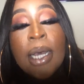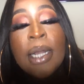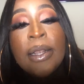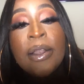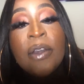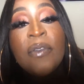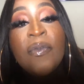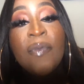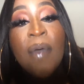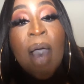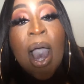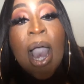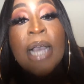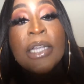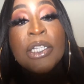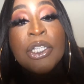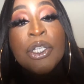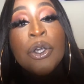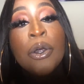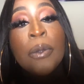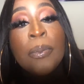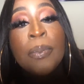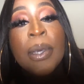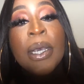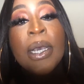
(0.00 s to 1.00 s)
defies
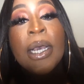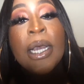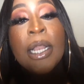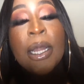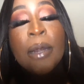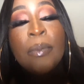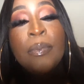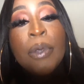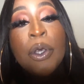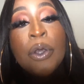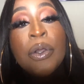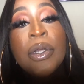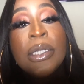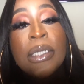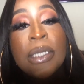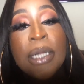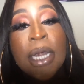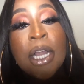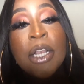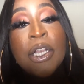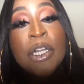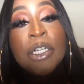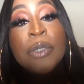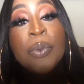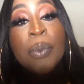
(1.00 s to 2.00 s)
European and beauty
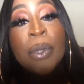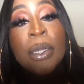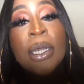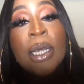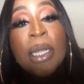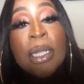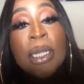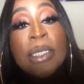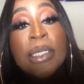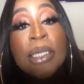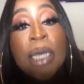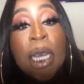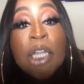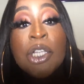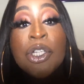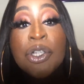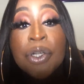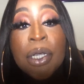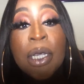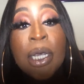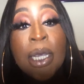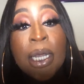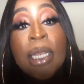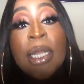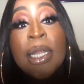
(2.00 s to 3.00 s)
standards within this
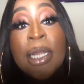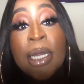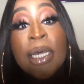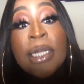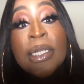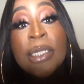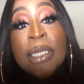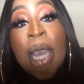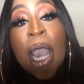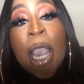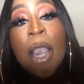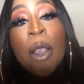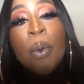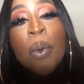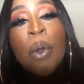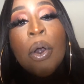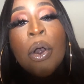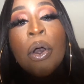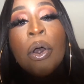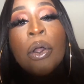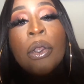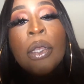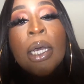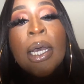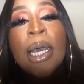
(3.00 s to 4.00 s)
country and in the entire
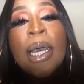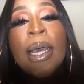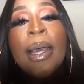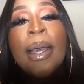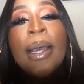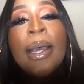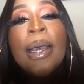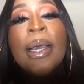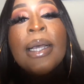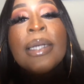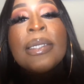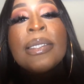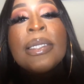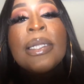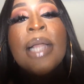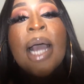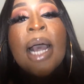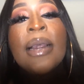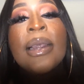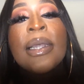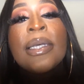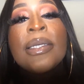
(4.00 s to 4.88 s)
world. It's not the